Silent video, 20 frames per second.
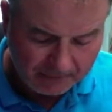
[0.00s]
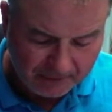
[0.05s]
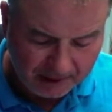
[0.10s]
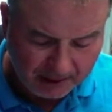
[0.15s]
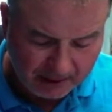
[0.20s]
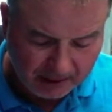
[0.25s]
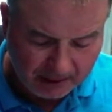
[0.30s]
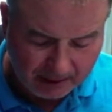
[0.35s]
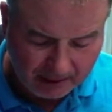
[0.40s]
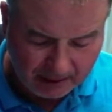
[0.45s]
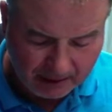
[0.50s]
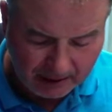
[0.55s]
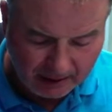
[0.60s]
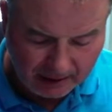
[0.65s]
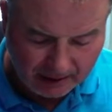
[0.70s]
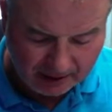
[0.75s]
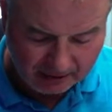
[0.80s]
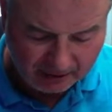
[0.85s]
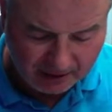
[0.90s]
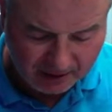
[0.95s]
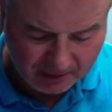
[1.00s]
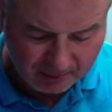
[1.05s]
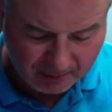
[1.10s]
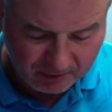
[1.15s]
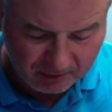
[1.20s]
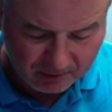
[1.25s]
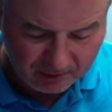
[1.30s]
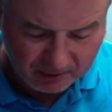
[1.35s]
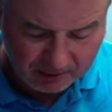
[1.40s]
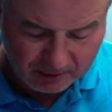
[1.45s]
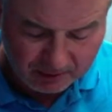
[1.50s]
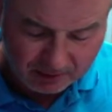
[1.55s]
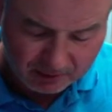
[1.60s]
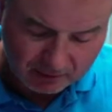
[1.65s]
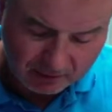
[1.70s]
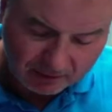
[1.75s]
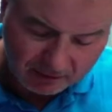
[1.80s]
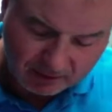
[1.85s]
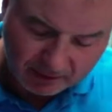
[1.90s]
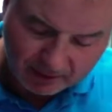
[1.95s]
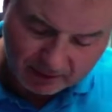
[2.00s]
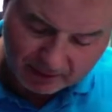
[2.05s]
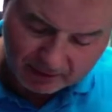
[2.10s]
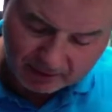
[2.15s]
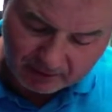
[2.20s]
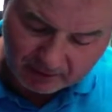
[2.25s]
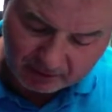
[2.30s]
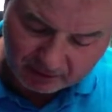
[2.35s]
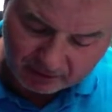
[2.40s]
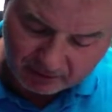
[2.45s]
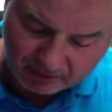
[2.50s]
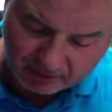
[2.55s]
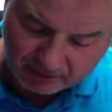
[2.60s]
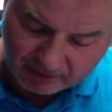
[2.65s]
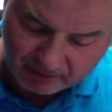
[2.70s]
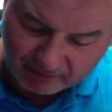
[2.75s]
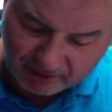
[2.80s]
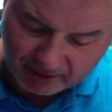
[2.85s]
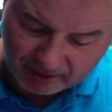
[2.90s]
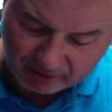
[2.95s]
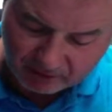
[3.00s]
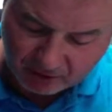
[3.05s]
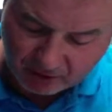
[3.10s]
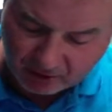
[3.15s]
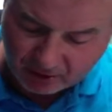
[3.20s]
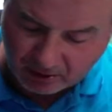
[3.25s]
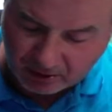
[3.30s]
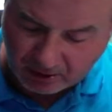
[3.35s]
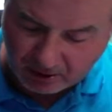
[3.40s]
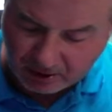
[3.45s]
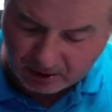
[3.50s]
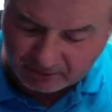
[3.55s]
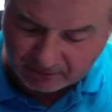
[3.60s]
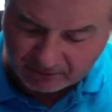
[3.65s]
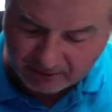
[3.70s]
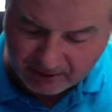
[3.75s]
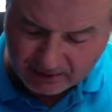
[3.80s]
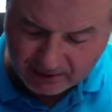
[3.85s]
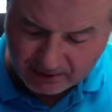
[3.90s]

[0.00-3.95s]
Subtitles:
It has the ability to turn the device on and off.